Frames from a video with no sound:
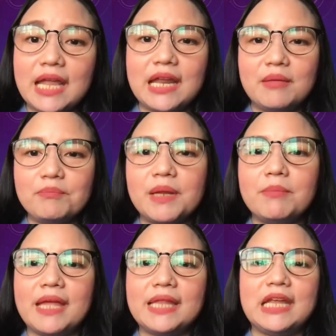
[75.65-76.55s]
and
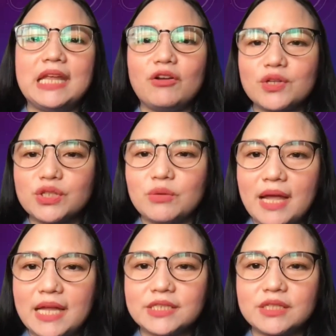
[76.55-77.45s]
implementing
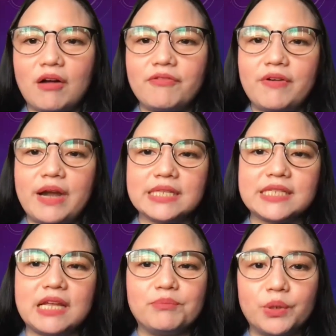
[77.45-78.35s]
customized
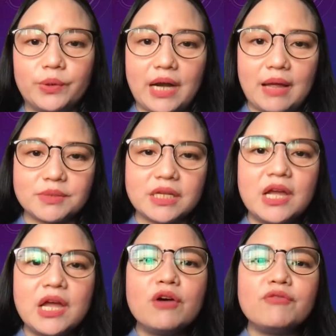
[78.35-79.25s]
offerings and programs